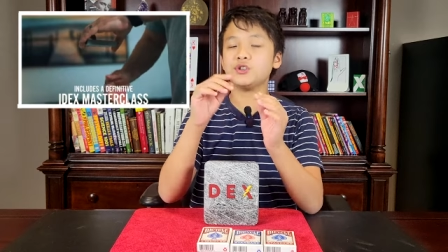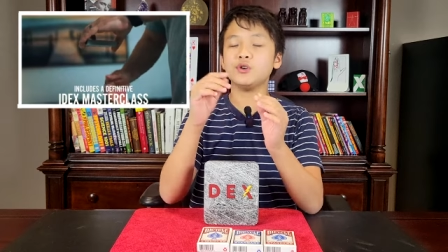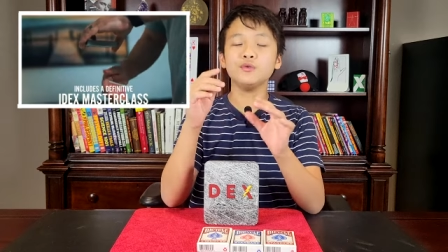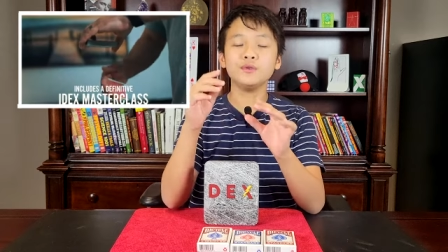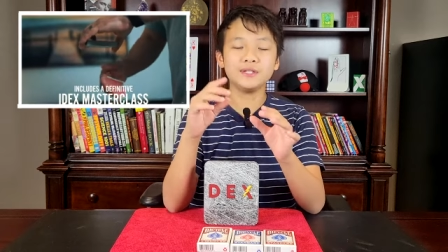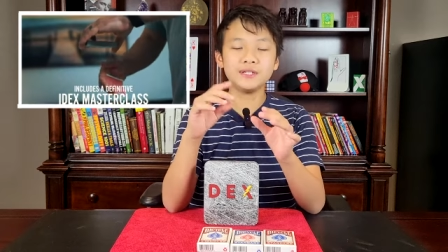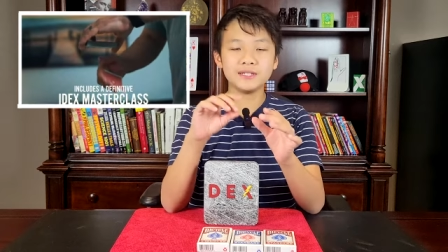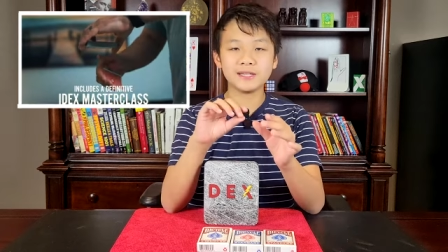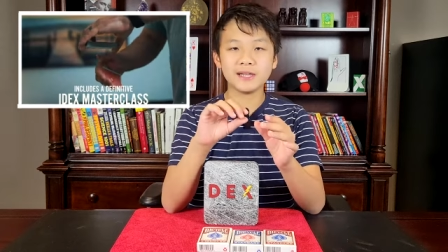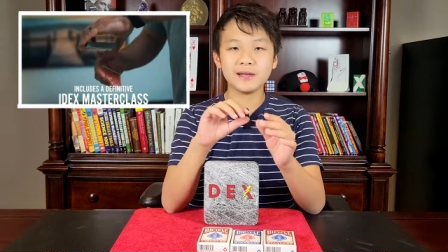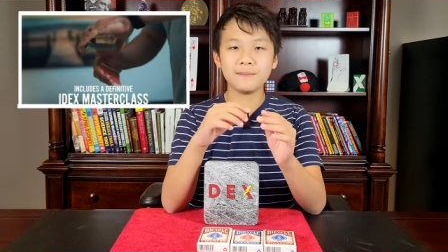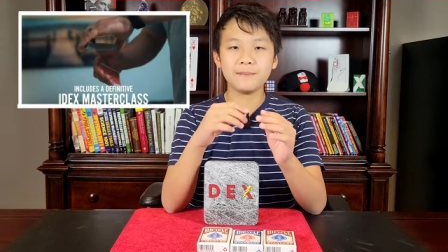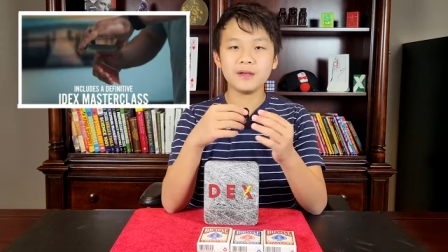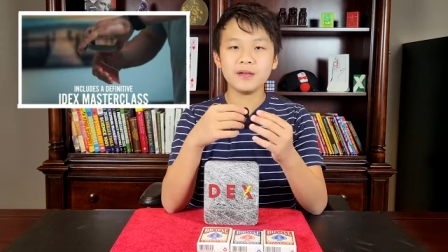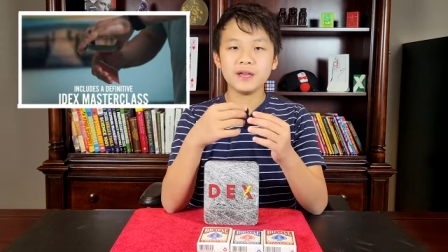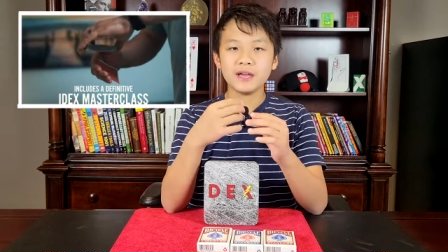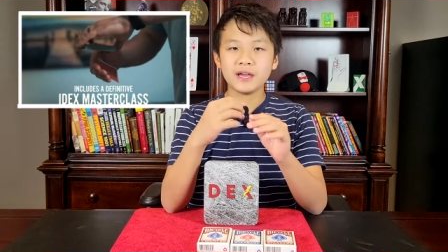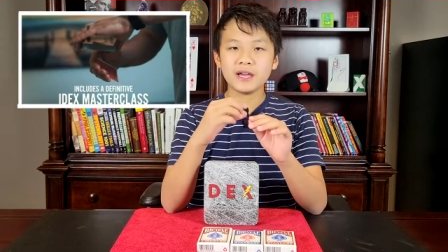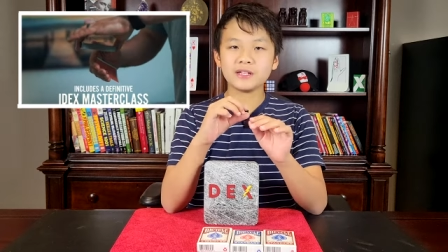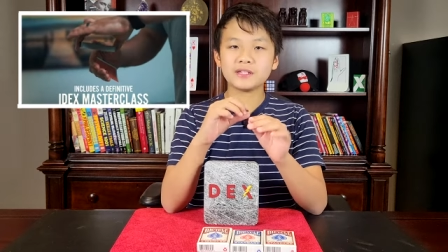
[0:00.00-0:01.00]
so slim,
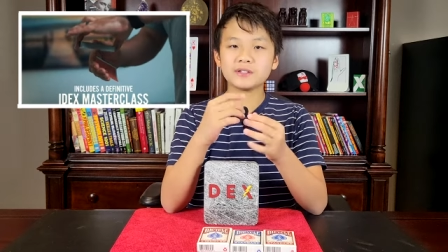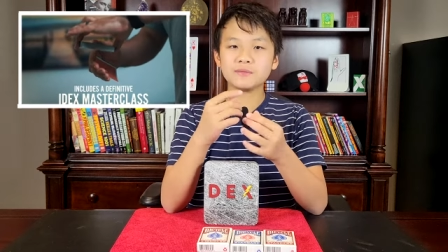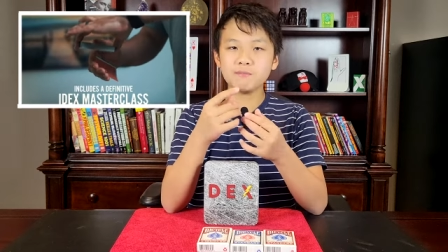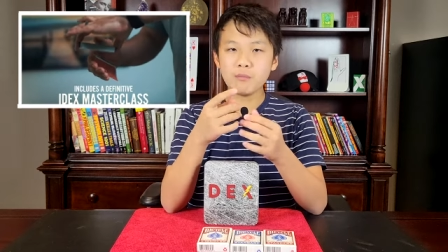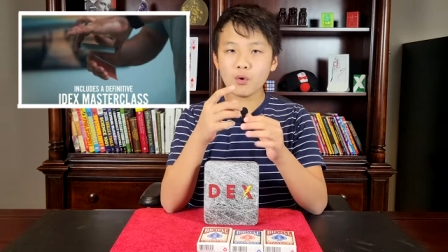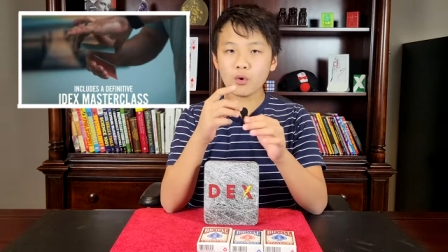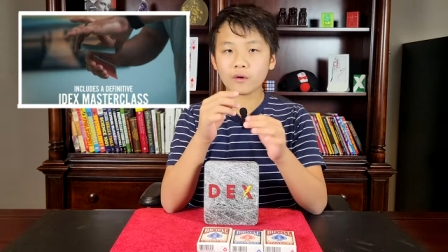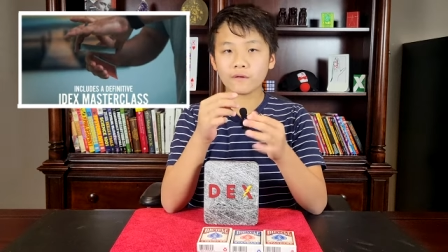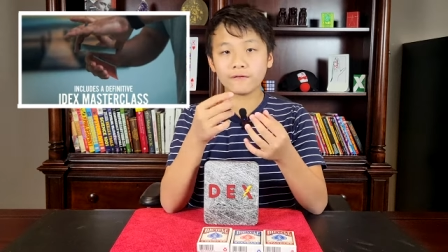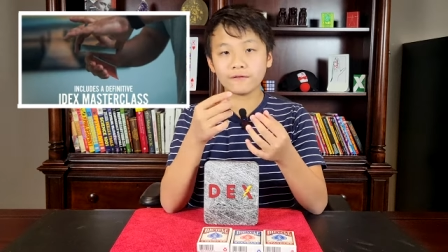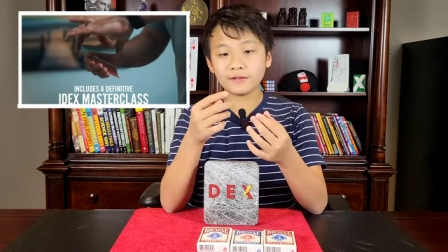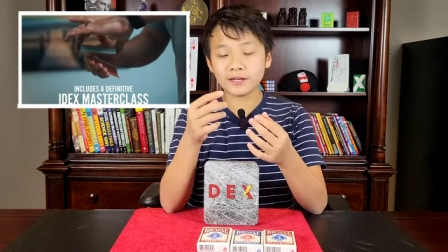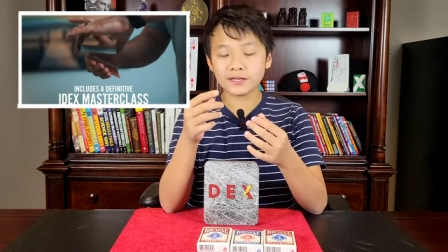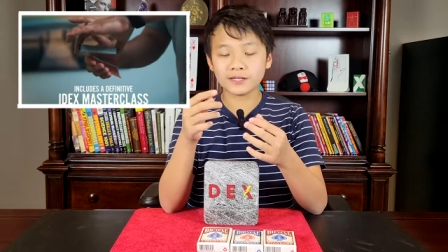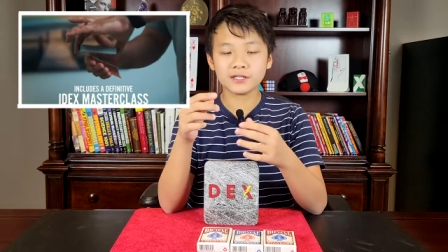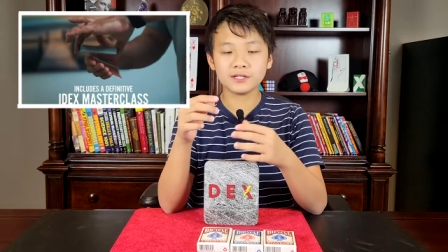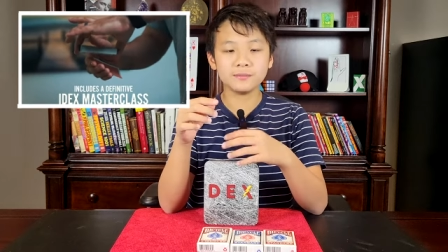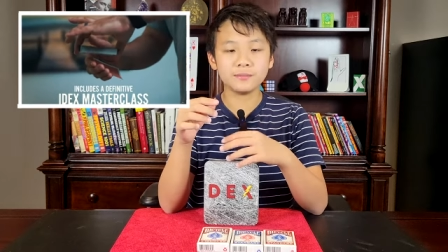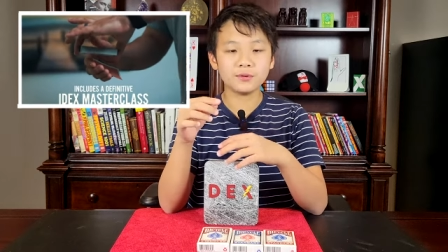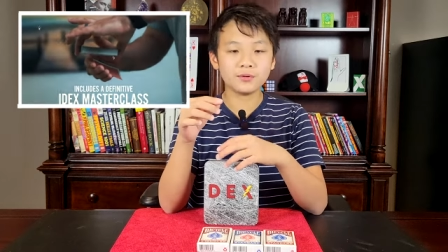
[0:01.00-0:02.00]
it's more
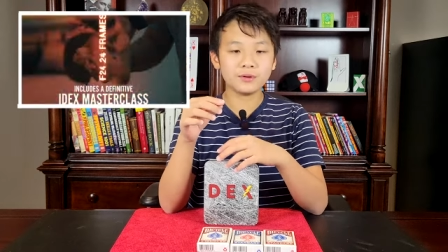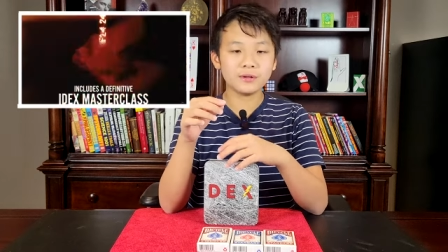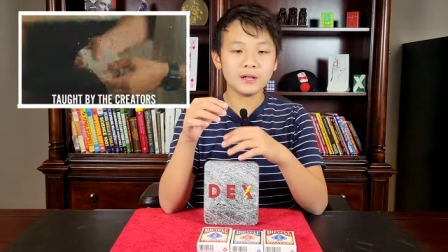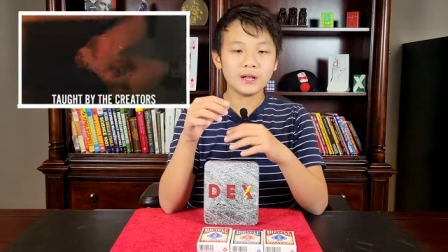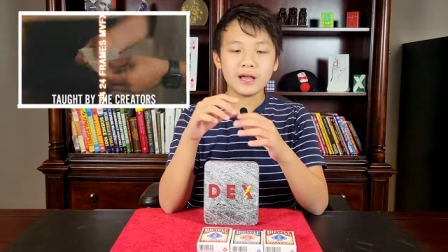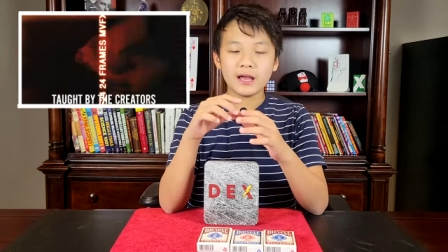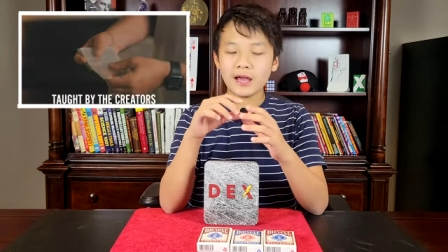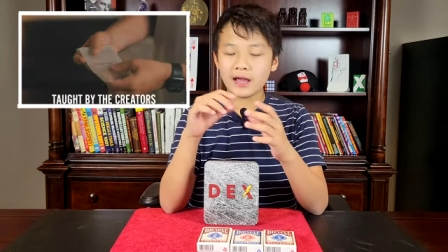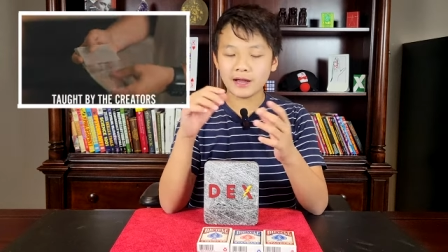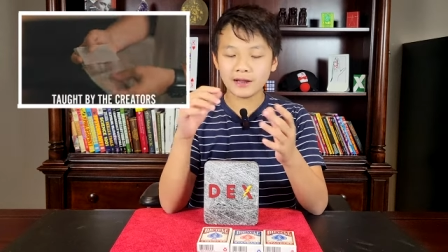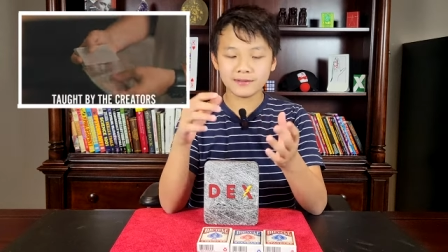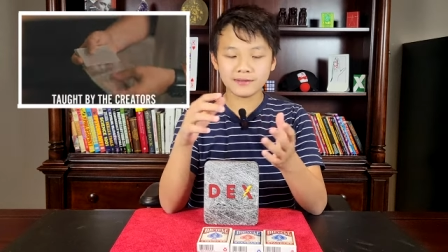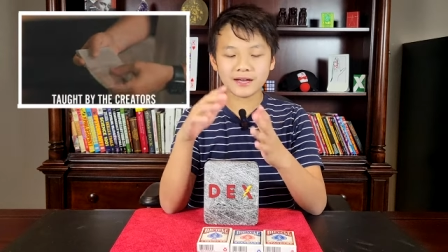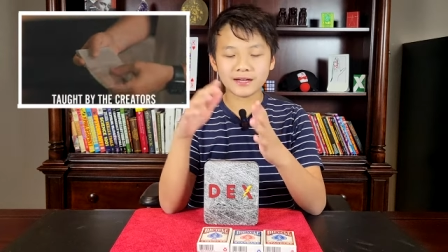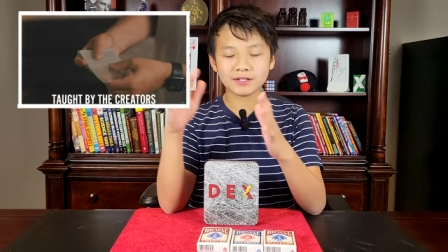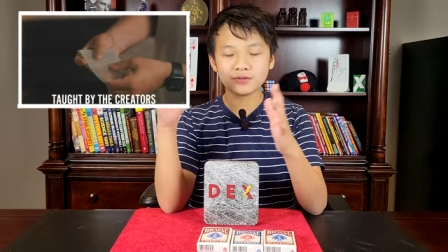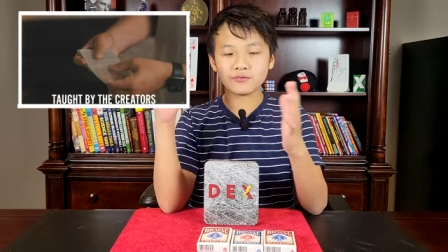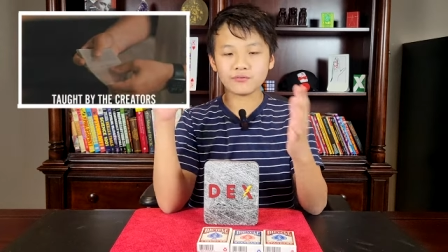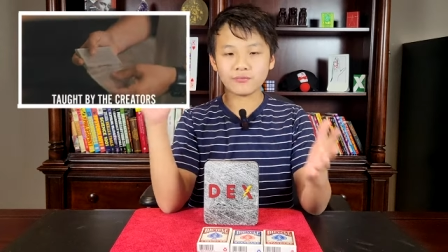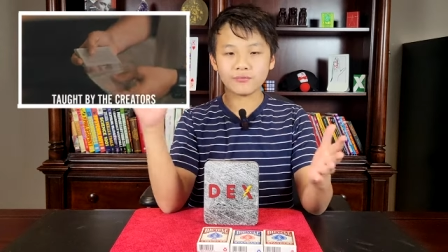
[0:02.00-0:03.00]
flexible and
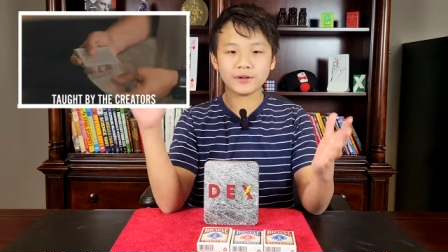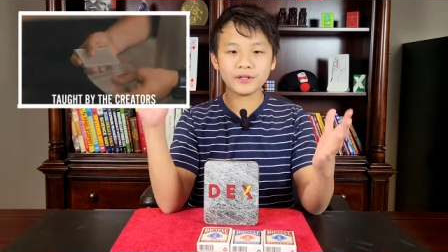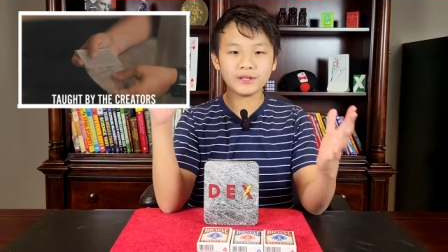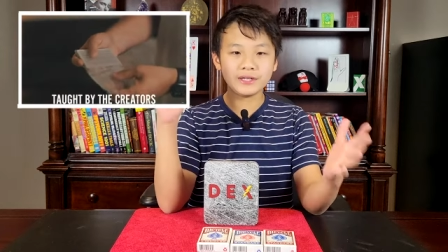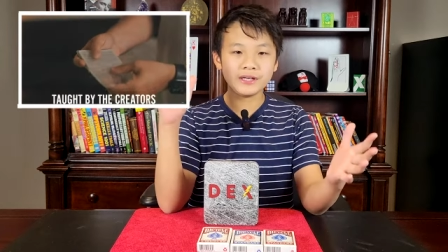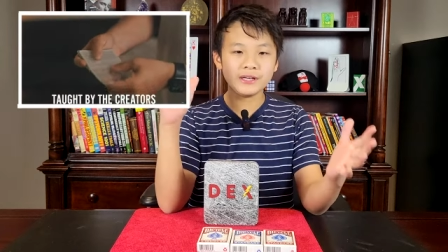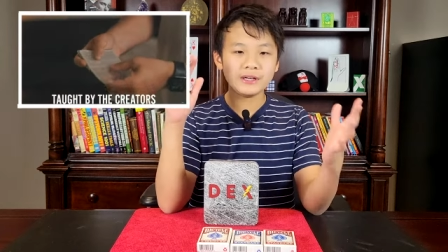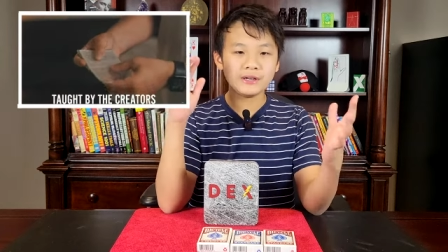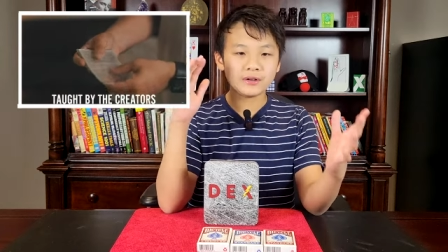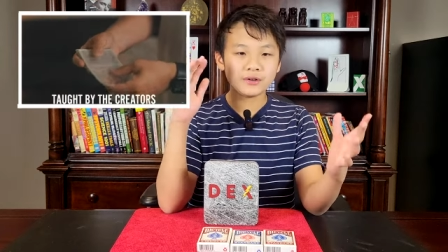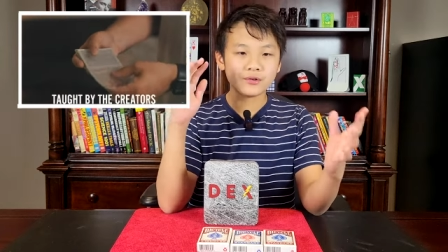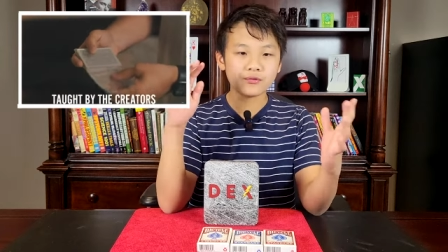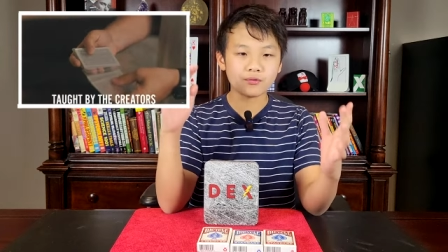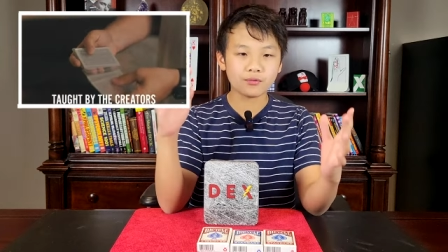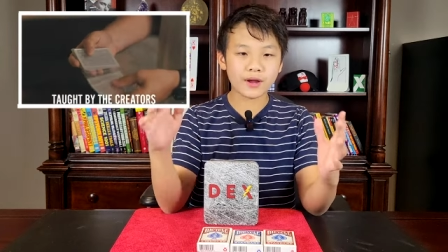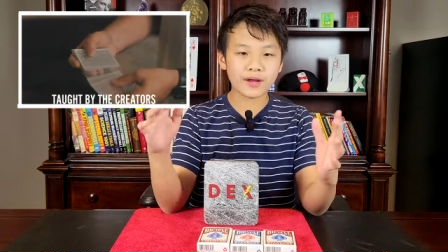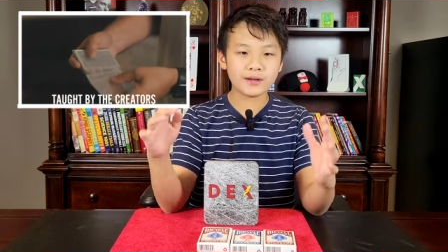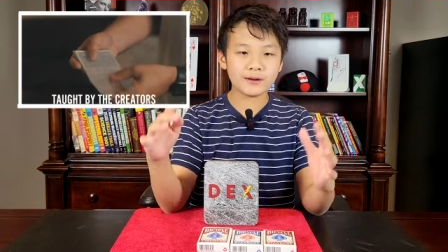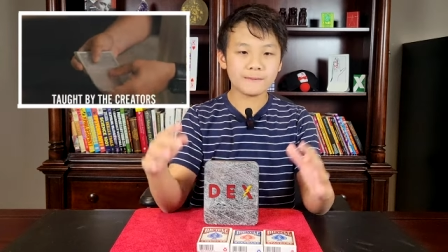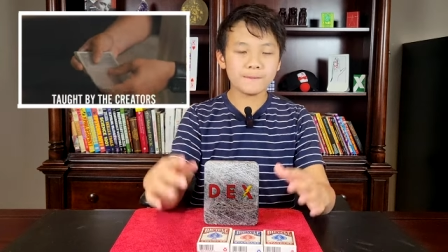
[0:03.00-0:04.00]
that's really
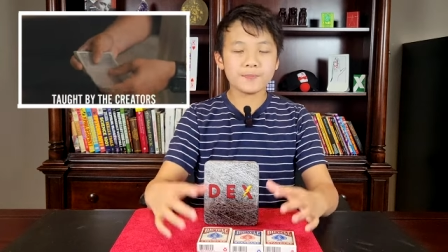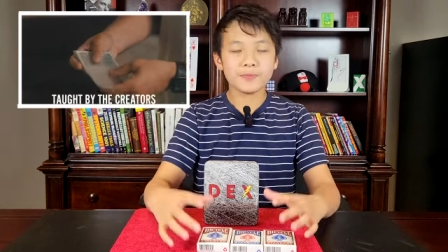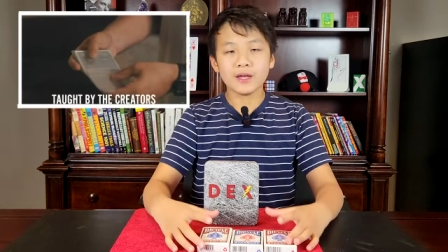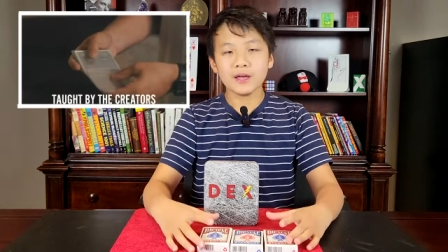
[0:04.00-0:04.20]
Great.